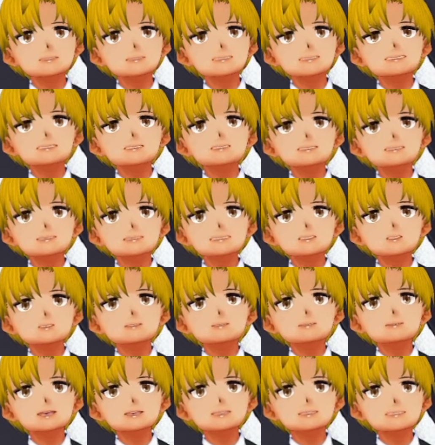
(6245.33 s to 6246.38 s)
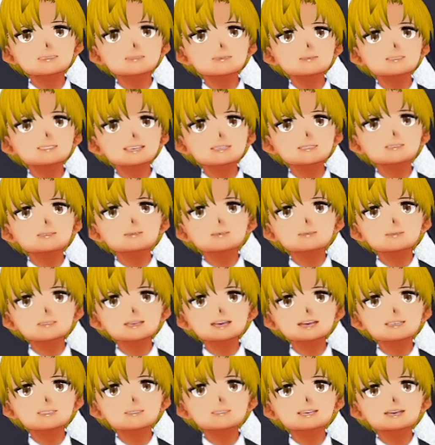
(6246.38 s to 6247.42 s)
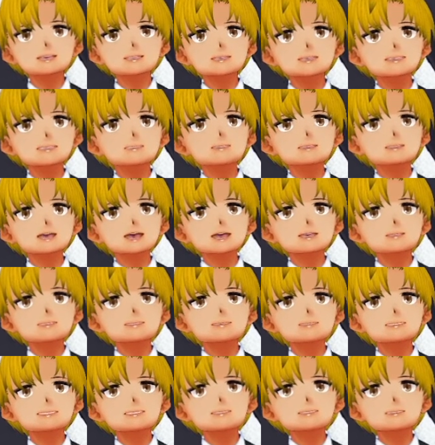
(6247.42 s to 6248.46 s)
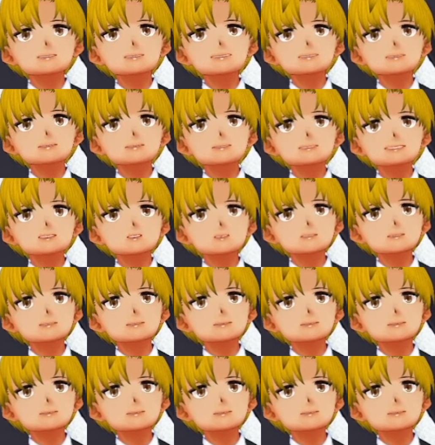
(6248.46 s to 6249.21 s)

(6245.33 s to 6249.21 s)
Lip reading: Yuri leave, Monica strikes up a conversation with Sayori.